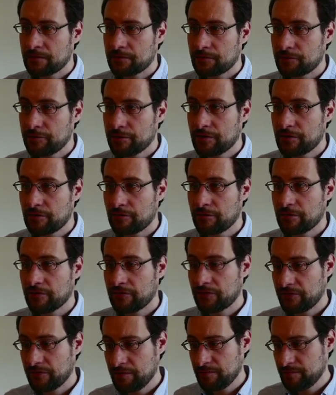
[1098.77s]
Recurring
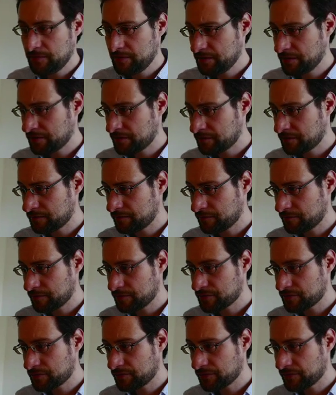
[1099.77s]
theme here,
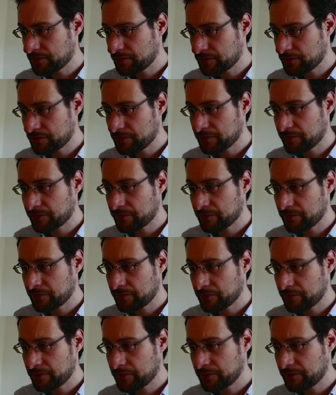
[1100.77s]
which also
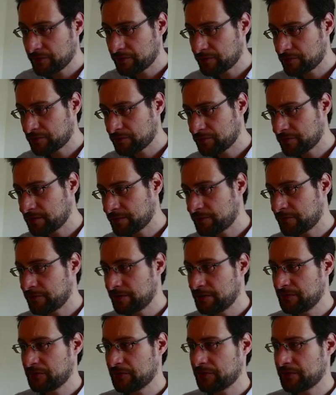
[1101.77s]
zero drop
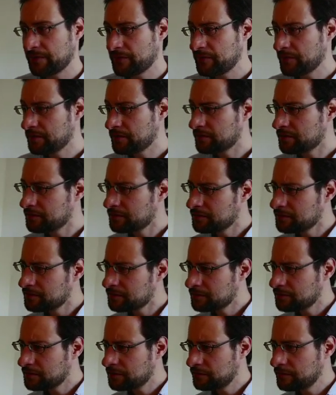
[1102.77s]
prints or something,
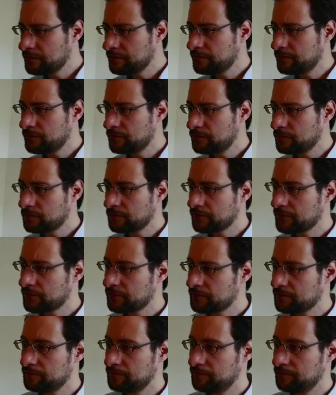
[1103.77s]
even focused.